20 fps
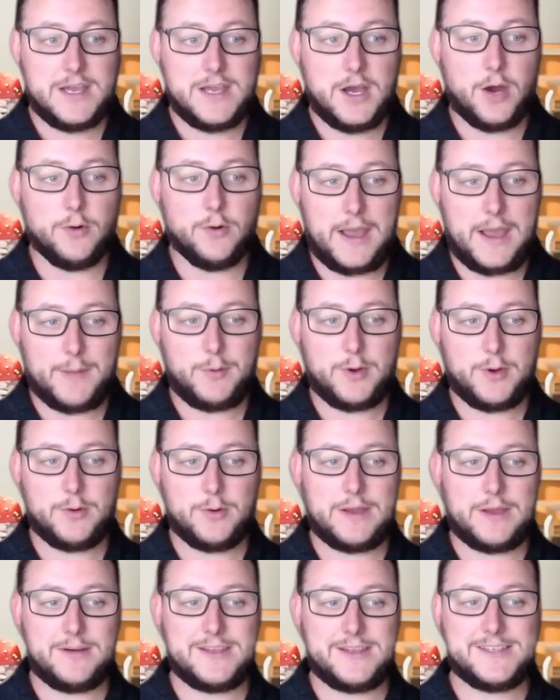Arapahoe
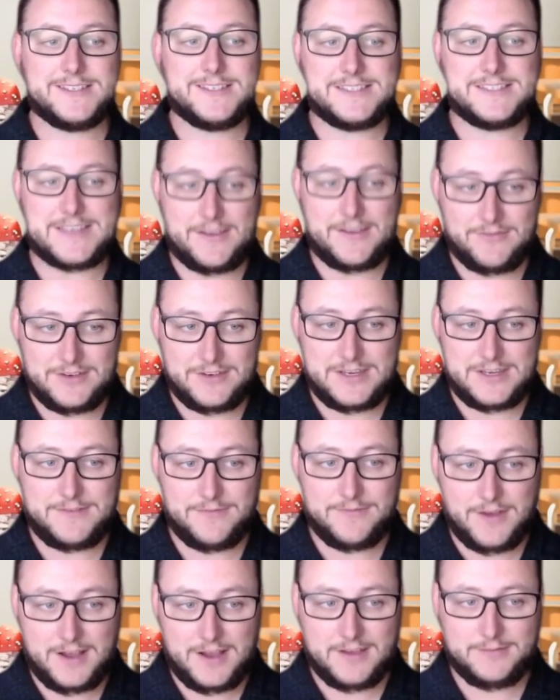County,
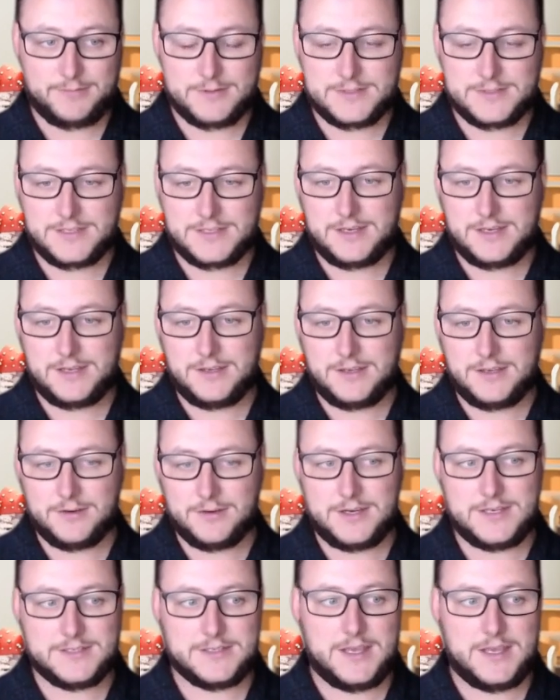75%
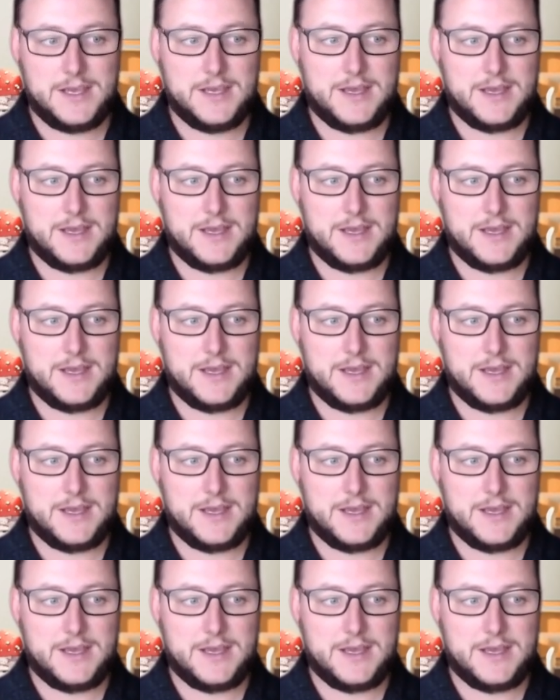increase,